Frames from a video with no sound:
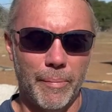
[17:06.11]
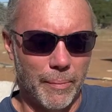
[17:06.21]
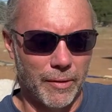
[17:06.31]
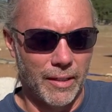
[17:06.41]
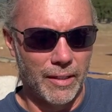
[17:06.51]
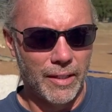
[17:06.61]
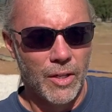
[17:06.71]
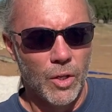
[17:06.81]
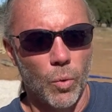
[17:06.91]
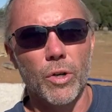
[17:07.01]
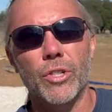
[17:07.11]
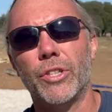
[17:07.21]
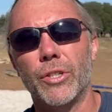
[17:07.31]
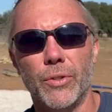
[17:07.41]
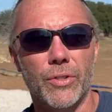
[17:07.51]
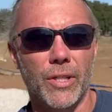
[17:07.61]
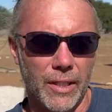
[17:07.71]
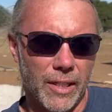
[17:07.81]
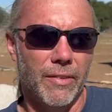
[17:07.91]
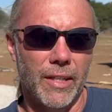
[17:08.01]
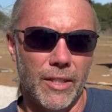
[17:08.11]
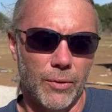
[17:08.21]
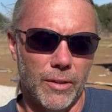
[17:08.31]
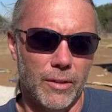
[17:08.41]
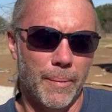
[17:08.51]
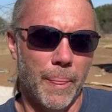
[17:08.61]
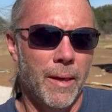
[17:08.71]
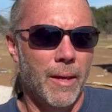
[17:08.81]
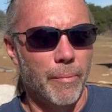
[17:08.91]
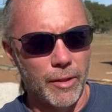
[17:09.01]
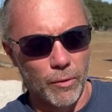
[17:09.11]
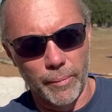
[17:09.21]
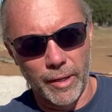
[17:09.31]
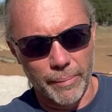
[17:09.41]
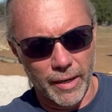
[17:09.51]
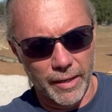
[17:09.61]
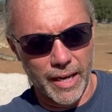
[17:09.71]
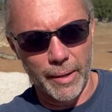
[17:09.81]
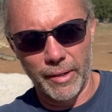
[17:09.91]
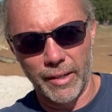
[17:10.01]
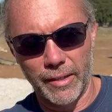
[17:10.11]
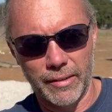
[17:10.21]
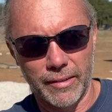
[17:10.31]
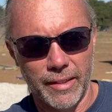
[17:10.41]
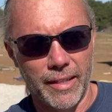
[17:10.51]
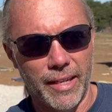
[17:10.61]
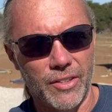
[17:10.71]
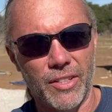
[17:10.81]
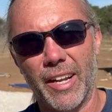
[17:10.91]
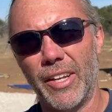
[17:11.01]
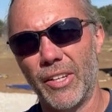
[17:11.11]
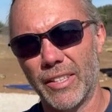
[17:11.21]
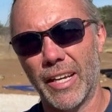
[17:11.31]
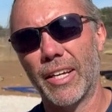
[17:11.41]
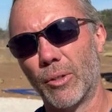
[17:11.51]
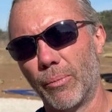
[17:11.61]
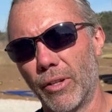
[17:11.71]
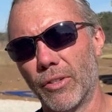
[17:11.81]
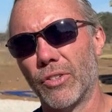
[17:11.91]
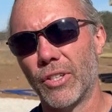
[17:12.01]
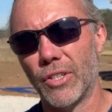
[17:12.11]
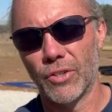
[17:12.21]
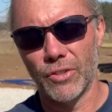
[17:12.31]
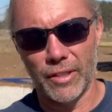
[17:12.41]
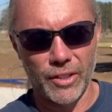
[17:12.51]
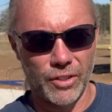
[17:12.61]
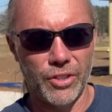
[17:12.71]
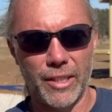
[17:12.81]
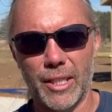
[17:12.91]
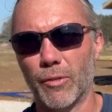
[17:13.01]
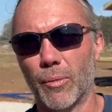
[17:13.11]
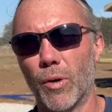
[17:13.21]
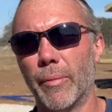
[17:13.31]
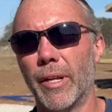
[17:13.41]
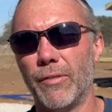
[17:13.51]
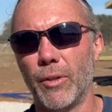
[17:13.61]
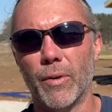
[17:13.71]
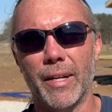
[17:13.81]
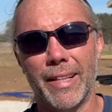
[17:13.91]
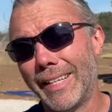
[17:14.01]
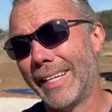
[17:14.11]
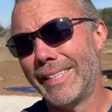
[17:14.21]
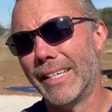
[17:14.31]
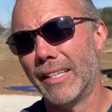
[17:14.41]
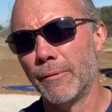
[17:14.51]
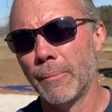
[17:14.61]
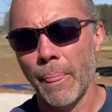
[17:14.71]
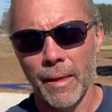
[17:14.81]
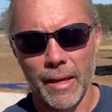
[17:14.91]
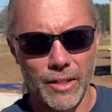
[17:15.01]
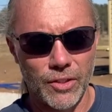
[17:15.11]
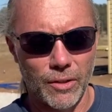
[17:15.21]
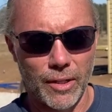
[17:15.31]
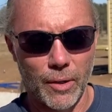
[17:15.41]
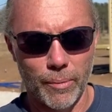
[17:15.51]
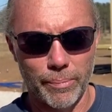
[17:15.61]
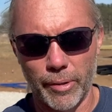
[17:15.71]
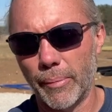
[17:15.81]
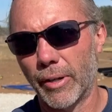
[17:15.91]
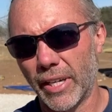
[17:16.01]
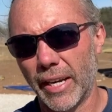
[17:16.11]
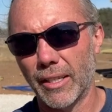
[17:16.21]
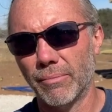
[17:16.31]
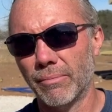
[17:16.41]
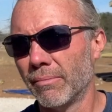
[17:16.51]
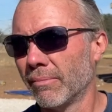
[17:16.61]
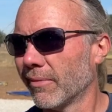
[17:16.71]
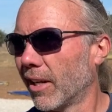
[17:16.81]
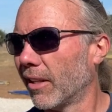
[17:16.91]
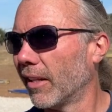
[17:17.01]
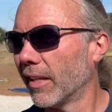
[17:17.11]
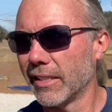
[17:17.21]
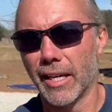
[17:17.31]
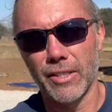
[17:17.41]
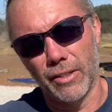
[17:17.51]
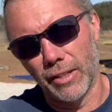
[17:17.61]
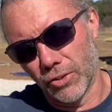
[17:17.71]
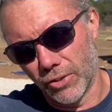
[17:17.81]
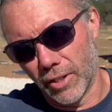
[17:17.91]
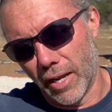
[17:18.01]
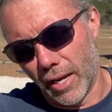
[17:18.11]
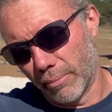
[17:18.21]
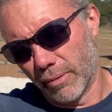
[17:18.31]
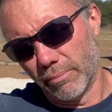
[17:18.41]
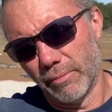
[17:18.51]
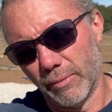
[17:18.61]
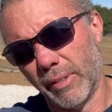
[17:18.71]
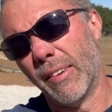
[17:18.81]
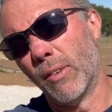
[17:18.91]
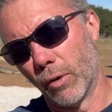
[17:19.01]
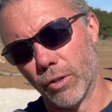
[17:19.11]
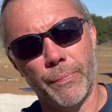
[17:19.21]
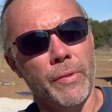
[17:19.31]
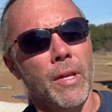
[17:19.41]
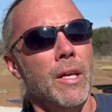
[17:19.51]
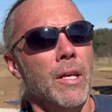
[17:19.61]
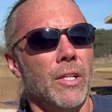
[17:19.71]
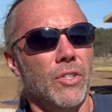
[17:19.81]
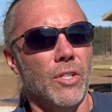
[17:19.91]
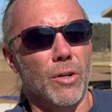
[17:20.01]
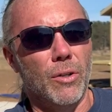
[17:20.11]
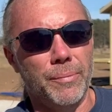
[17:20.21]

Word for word: people that were Jews that lived in Israel, but the Roman Empire came in and said, hey, you can tax your brothers and sisters and then you can cheat them for more money if you want. And then they did. And so they were pretty much hated, a lot like tax collectors today, but even worse. So